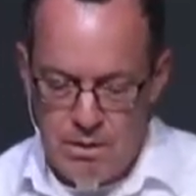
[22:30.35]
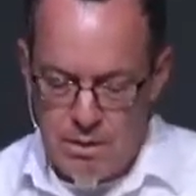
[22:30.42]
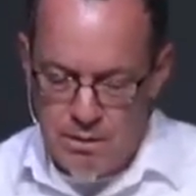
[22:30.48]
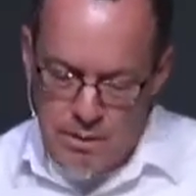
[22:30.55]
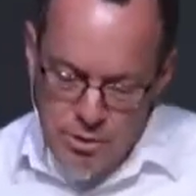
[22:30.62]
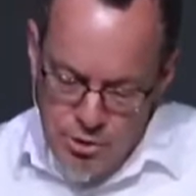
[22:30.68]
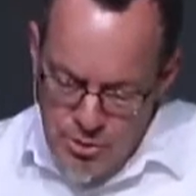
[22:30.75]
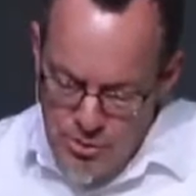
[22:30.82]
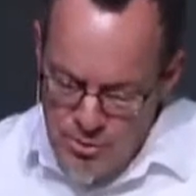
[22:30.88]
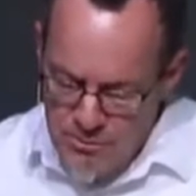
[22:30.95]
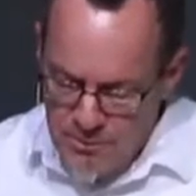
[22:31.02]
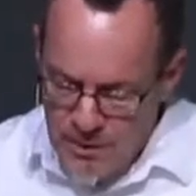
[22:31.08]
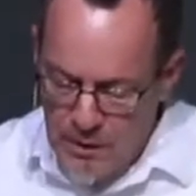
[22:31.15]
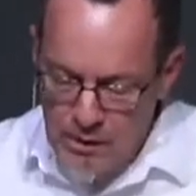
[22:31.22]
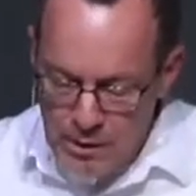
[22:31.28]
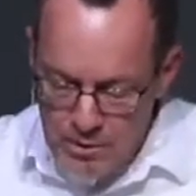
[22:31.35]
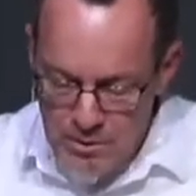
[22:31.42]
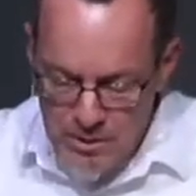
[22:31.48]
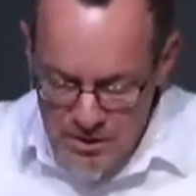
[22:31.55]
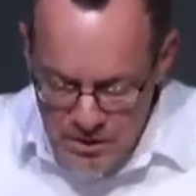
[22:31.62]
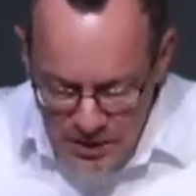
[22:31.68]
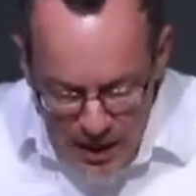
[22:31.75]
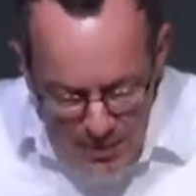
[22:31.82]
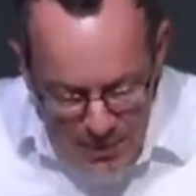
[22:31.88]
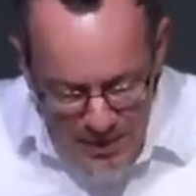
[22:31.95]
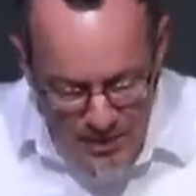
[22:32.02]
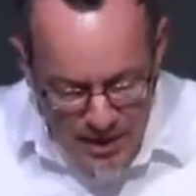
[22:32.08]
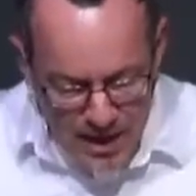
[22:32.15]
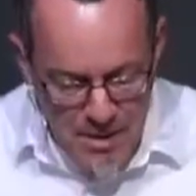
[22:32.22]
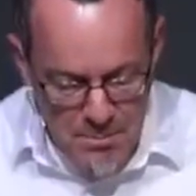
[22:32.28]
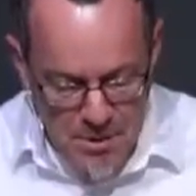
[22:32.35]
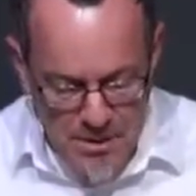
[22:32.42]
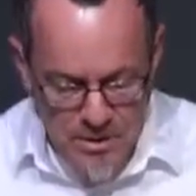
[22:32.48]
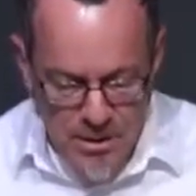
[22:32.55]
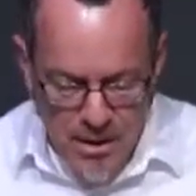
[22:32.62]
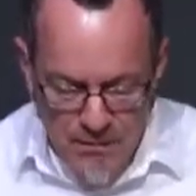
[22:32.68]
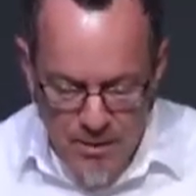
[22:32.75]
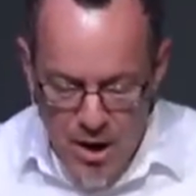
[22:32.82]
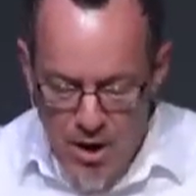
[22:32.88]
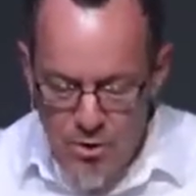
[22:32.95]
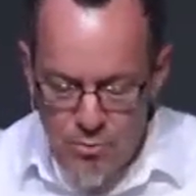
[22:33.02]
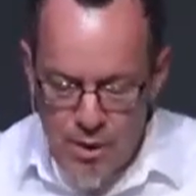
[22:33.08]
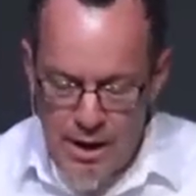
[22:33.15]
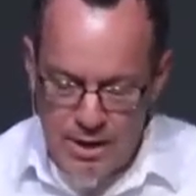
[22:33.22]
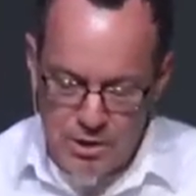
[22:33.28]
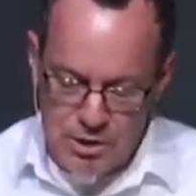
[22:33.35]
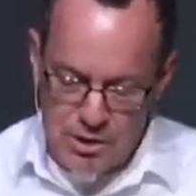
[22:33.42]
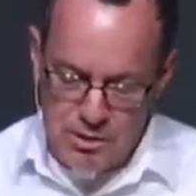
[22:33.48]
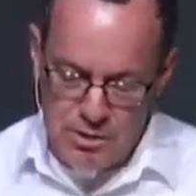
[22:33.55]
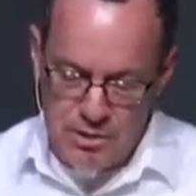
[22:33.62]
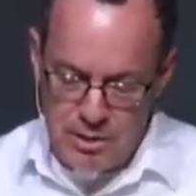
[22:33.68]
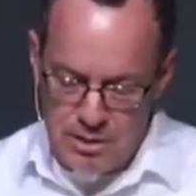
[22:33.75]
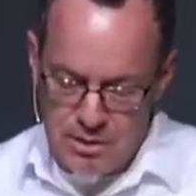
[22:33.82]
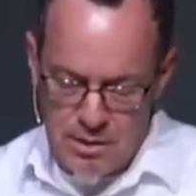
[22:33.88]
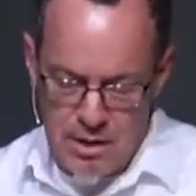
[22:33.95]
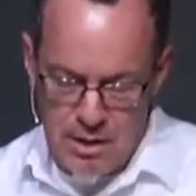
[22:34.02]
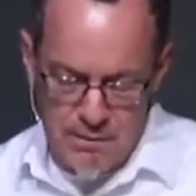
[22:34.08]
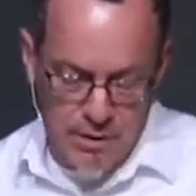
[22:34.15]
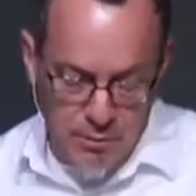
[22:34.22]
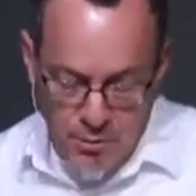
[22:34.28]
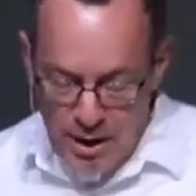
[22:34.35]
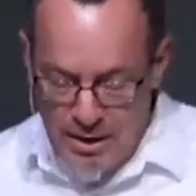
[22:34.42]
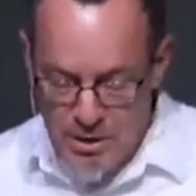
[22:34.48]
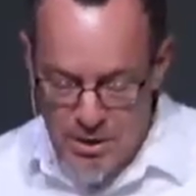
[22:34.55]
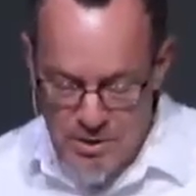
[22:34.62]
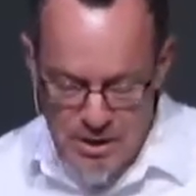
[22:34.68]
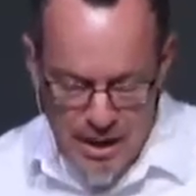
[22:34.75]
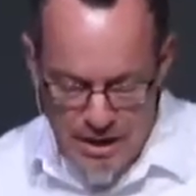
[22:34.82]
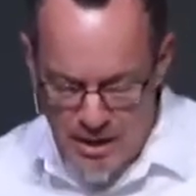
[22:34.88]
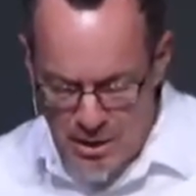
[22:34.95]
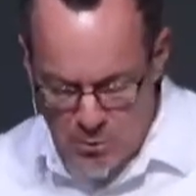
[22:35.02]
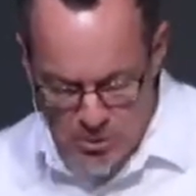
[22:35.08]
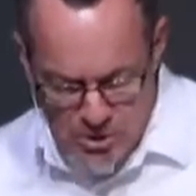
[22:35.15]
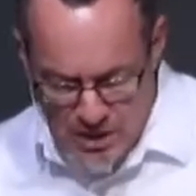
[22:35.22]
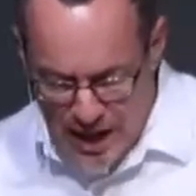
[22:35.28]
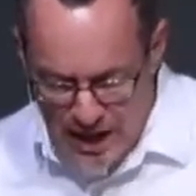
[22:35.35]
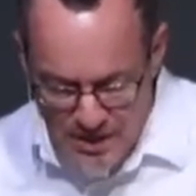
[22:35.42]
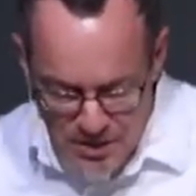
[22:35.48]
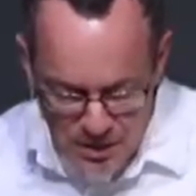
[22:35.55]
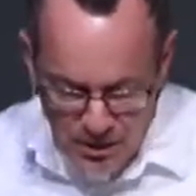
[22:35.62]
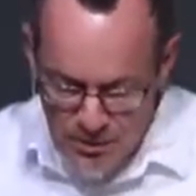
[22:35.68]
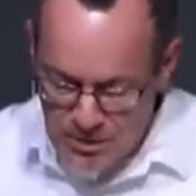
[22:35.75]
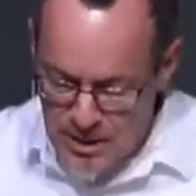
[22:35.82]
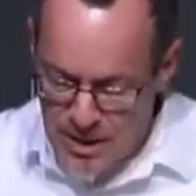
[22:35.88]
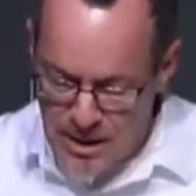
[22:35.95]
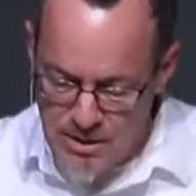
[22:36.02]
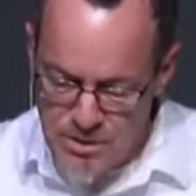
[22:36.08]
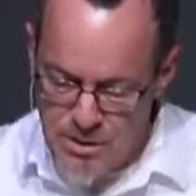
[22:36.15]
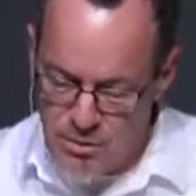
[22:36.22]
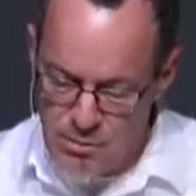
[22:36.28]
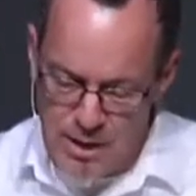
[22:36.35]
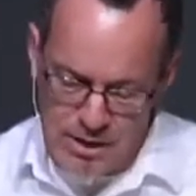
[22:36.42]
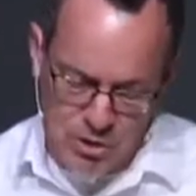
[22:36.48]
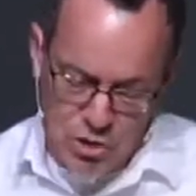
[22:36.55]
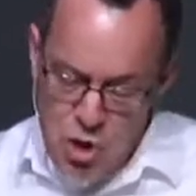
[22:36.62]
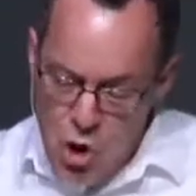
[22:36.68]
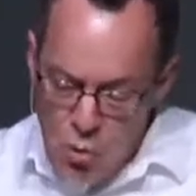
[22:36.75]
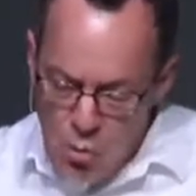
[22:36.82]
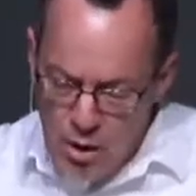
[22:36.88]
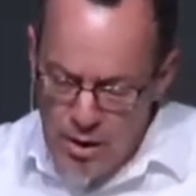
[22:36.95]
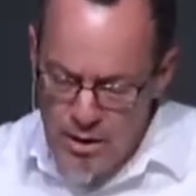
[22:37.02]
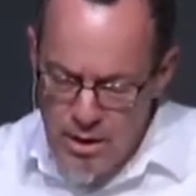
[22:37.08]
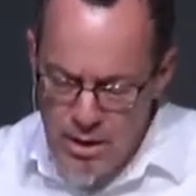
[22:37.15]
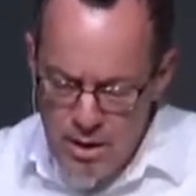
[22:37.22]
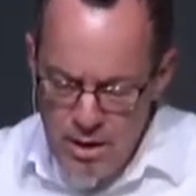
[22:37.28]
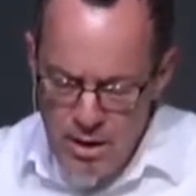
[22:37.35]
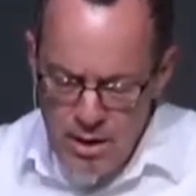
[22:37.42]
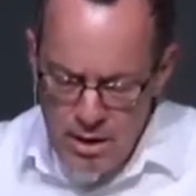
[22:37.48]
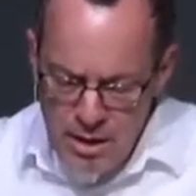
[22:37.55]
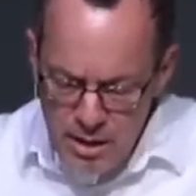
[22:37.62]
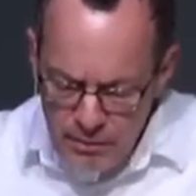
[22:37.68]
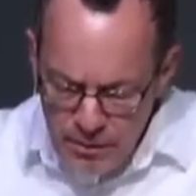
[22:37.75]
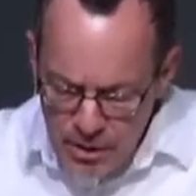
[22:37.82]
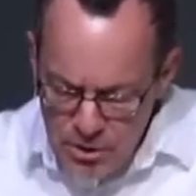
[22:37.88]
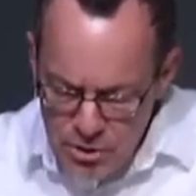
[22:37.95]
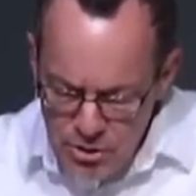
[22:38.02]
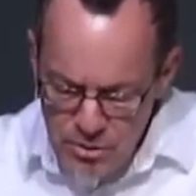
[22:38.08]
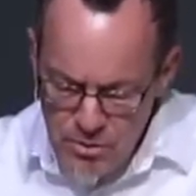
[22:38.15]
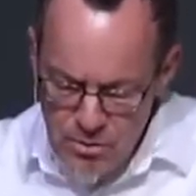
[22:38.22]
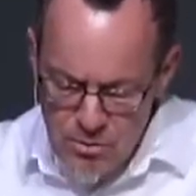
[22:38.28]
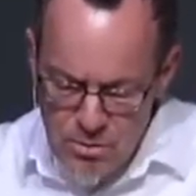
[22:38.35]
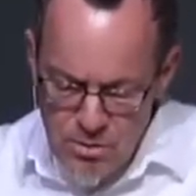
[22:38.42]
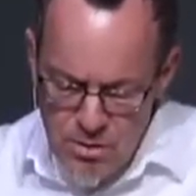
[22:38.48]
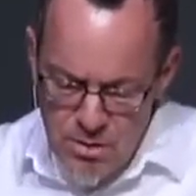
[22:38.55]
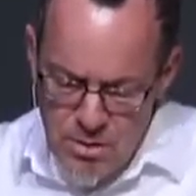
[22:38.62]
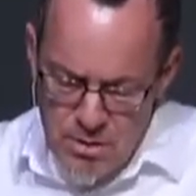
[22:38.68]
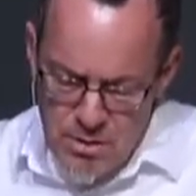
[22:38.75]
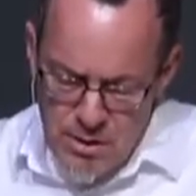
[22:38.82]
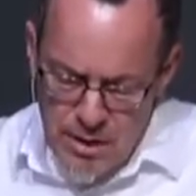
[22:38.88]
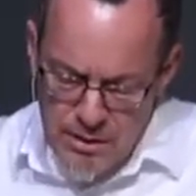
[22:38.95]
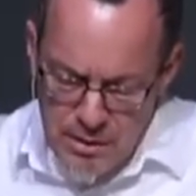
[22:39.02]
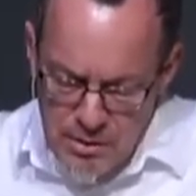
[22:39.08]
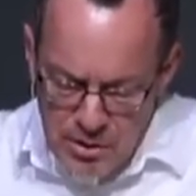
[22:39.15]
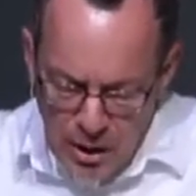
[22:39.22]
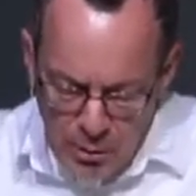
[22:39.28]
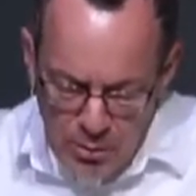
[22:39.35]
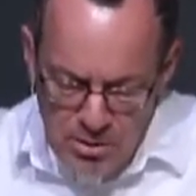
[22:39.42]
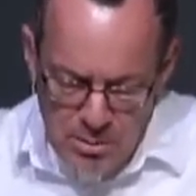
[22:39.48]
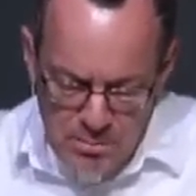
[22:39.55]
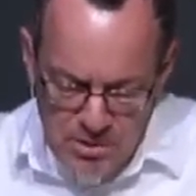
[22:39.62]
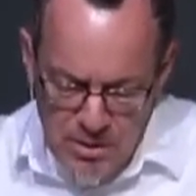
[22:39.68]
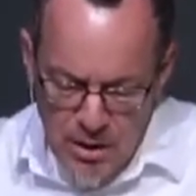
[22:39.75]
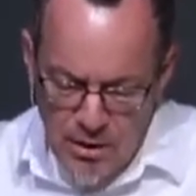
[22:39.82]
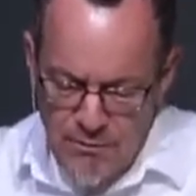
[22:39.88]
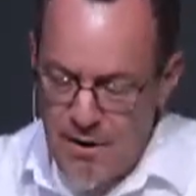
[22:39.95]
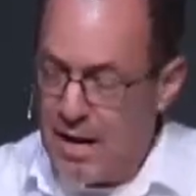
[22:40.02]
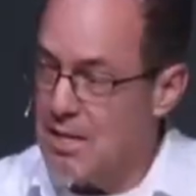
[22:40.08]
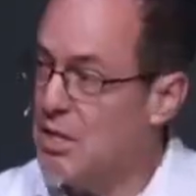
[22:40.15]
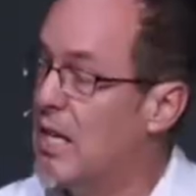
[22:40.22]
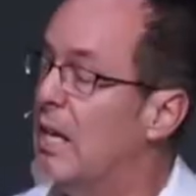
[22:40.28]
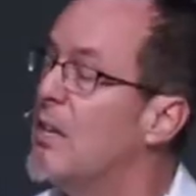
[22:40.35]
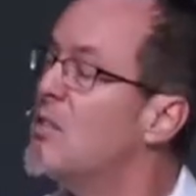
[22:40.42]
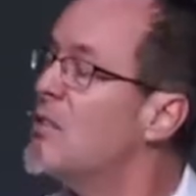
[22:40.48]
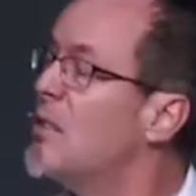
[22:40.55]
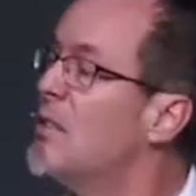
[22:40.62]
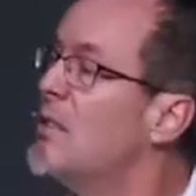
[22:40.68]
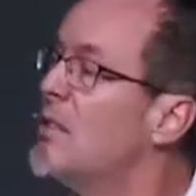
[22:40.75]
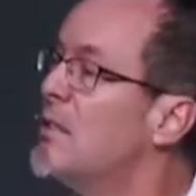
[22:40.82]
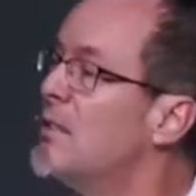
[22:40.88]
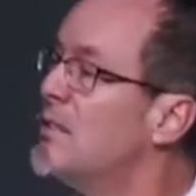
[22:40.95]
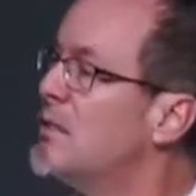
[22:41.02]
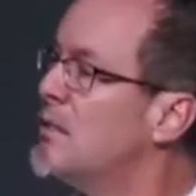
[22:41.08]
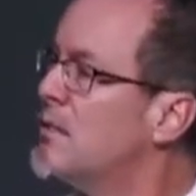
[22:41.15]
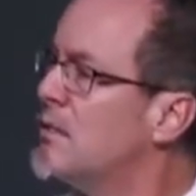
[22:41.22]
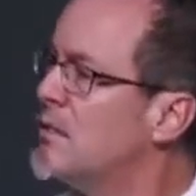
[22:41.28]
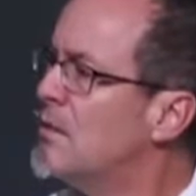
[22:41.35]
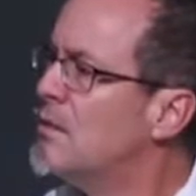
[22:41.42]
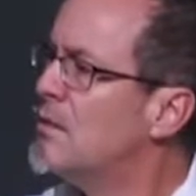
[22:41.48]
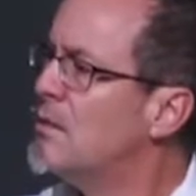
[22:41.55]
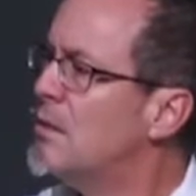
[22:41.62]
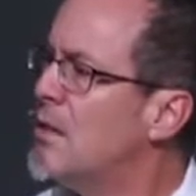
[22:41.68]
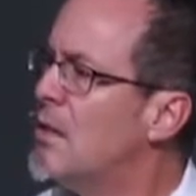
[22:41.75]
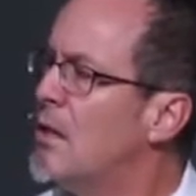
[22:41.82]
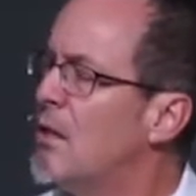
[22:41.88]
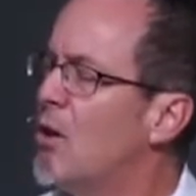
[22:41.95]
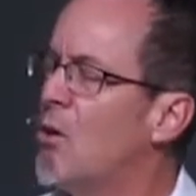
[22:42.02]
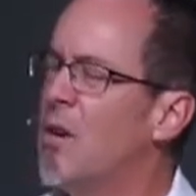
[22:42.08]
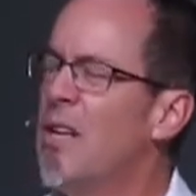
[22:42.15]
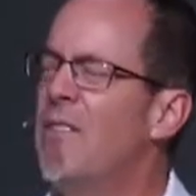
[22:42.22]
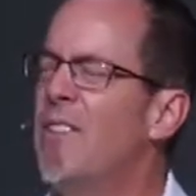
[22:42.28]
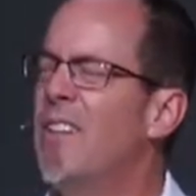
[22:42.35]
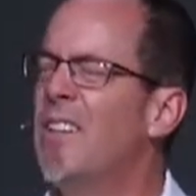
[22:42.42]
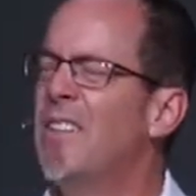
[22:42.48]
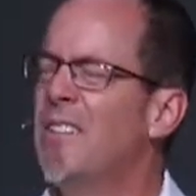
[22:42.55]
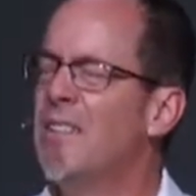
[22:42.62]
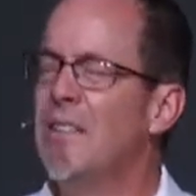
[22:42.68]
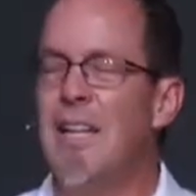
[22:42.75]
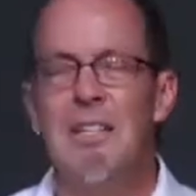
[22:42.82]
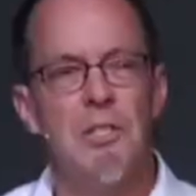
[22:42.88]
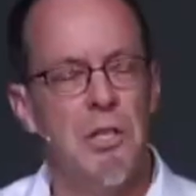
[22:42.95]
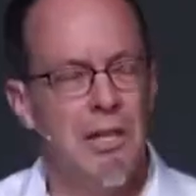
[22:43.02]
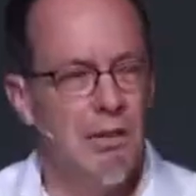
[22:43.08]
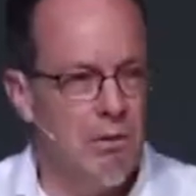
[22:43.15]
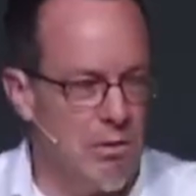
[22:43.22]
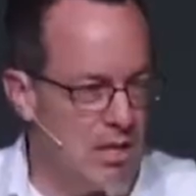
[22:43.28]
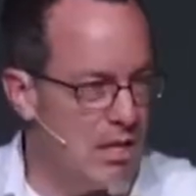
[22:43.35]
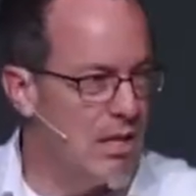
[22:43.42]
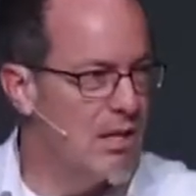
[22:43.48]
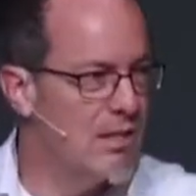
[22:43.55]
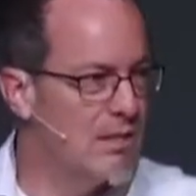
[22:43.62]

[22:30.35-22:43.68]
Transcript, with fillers: The Jew fell under the same indictment of unrighteousness, of unrighteous, and he was as guilty as the rest. No one, even the Jew, had distinguished himself as innocent or even less guilty